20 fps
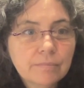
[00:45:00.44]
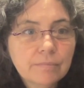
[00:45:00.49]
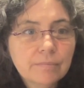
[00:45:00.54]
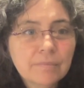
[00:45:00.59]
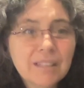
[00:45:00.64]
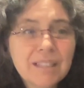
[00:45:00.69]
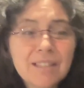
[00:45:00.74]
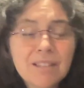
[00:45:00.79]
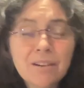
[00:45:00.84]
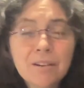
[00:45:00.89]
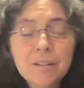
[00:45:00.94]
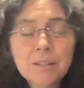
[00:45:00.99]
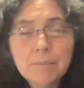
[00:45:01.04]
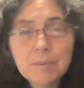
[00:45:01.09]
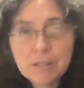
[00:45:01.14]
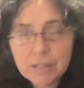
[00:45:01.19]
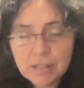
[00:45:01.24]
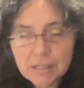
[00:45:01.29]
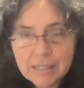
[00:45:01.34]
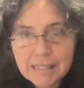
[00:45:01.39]
It's not as
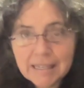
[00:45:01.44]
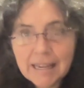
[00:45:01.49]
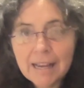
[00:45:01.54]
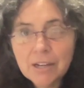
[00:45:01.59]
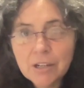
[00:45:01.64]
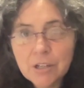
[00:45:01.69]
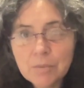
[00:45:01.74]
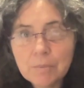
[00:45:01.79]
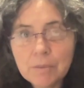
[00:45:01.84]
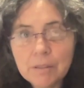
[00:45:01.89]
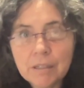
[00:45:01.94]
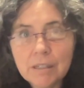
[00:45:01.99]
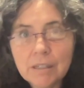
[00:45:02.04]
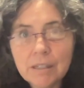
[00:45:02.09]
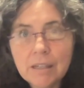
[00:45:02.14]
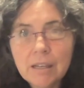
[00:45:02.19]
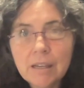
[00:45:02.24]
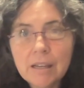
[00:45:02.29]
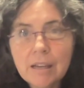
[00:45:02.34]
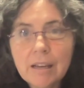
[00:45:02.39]
much an attachment
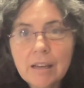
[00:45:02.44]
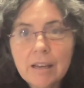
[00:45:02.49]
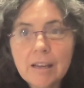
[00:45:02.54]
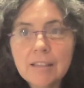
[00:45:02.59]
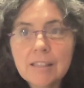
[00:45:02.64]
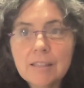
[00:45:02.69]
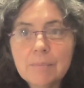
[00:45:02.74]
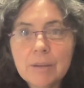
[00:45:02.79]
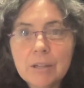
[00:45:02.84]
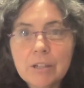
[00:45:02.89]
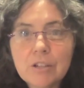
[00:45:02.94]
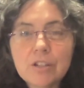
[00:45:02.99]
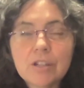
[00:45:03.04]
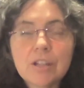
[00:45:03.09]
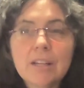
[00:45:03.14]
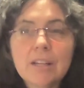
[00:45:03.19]
as much